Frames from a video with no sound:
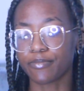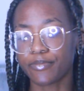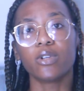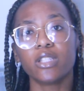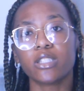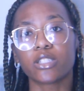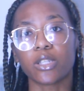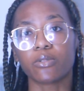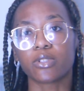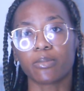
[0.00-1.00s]
Wood is
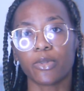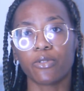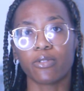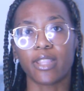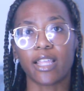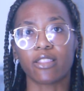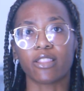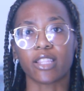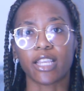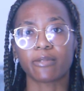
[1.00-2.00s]
so smooth that
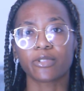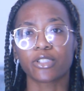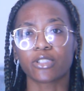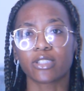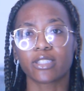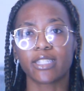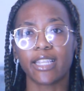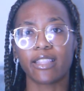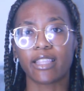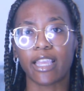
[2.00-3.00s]
the hamster's
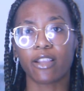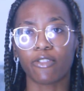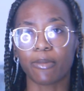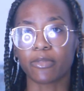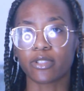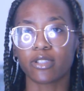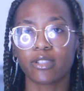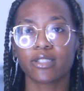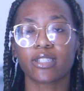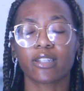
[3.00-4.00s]
teeth can't grip onto
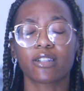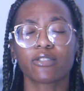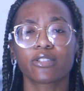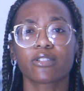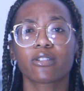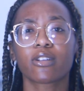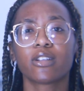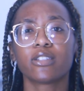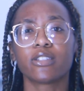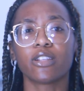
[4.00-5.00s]
this enclosure,
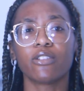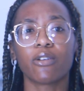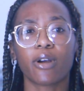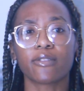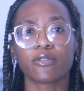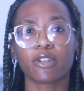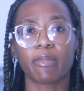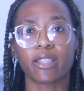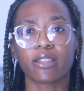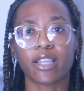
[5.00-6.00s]
so you don't have to worry
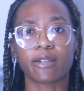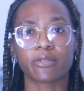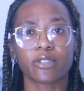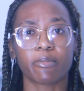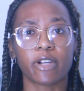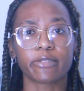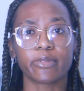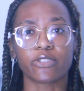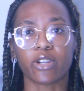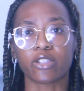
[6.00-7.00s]
about the hamster
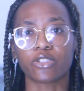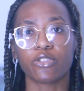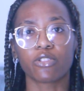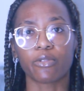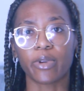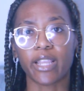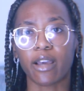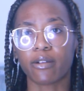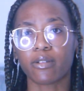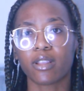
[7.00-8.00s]
possibly trying to chew their way
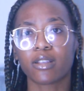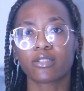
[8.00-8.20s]
out,